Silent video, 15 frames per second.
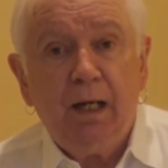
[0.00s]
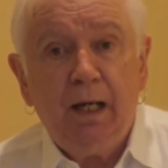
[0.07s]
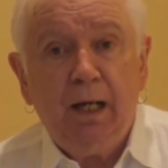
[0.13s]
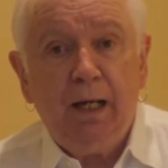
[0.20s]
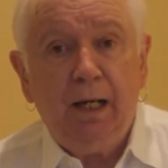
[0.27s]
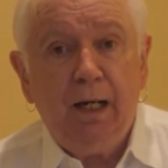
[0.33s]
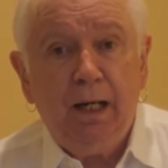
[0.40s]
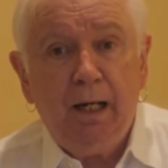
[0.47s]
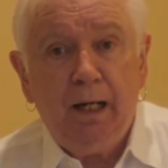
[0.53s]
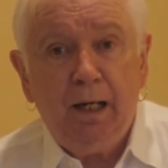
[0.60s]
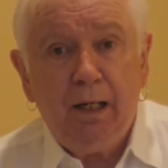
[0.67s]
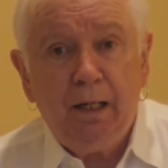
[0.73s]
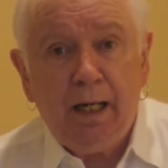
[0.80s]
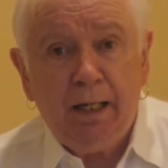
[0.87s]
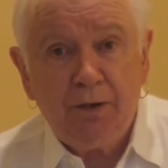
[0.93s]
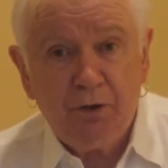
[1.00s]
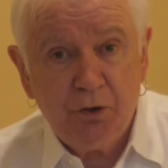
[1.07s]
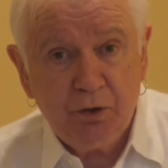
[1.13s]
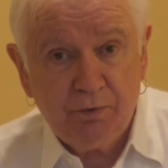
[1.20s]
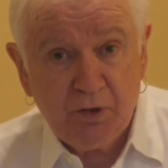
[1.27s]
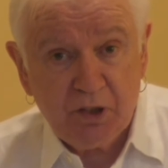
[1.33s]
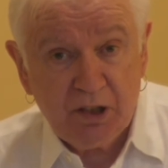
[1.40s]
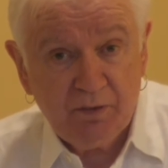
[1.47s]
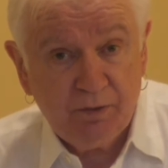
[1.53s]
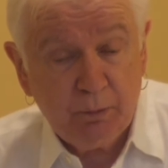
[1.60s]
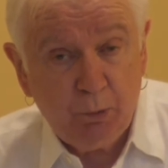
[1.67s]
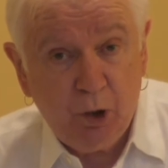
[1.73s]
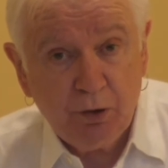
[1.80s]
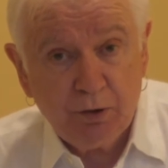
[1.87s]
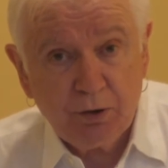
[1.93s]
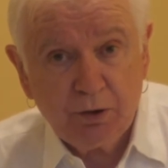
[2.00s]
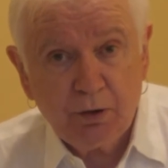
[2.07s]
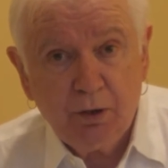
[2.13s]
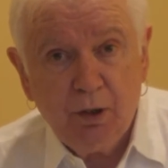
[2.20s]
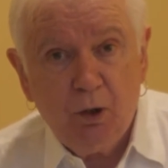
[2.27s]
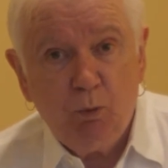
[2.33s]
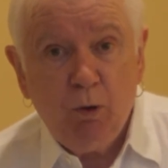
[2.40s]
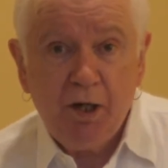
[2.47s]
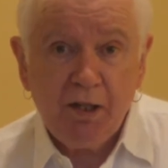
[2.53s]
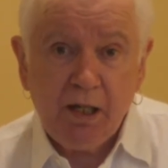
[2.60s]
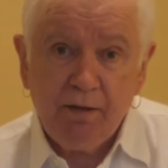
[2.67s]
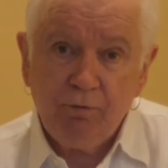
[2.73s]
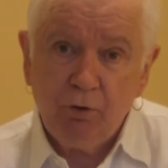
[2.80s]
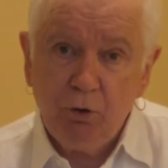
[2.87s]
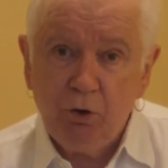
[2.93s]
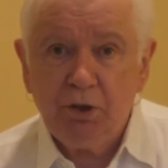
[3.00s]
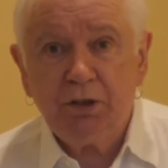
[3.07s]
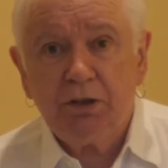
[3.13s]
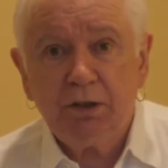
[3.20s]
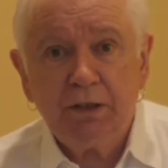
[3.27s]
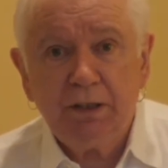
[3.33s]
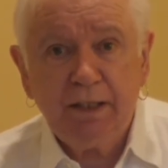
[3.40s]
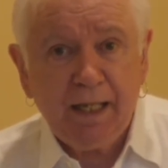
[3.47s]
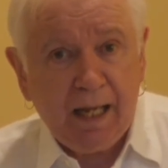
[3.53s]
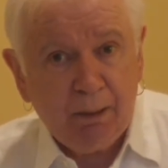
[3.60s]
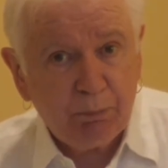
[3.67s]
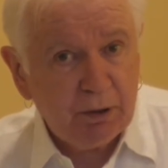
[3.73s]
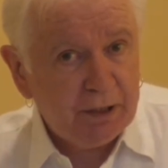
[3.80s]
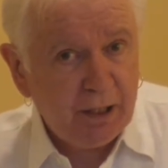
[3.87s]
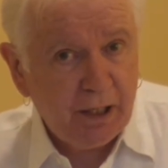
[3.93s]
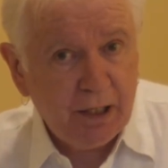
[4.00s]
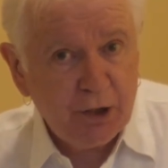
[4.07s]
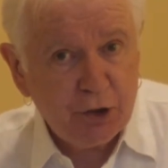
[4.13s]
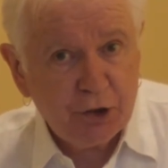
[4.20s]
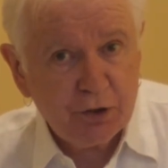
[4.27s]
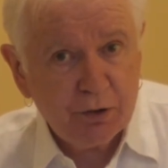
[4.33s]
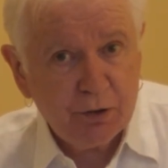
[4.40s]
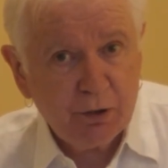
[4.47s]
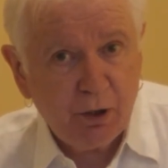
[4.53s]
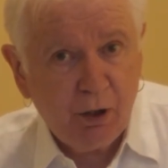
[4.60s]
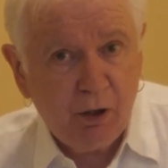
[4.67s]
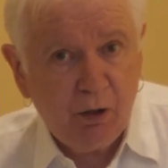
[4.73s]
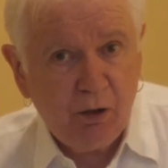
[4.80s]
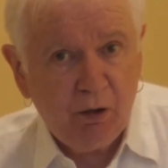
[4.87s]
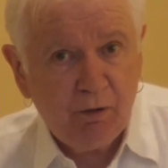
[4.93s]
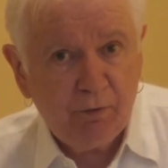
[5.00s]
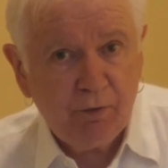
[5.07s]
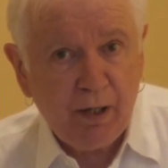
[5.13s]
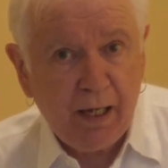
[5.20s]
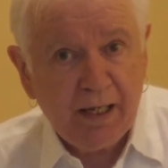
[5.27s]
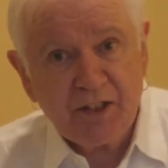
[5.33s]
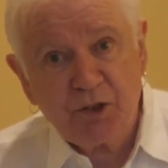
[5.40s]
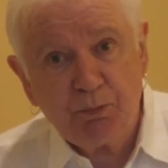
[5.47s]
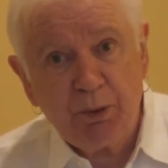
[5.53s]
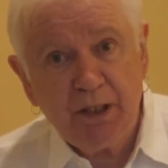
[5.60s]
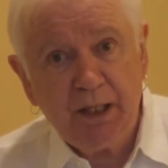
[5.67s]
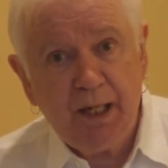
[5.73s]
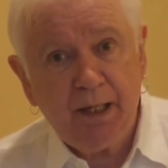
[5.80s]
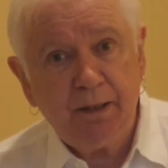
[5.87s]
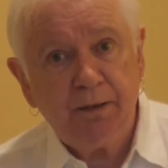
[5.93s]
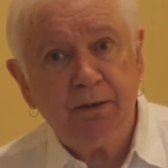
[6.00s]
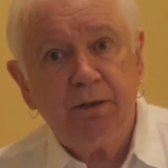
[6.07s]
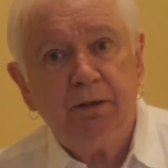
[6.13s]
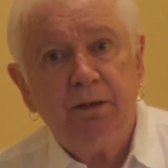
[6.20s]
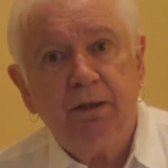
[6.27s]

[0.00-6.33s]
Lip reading: at the University of Vermont, where they've looked at the application of SPN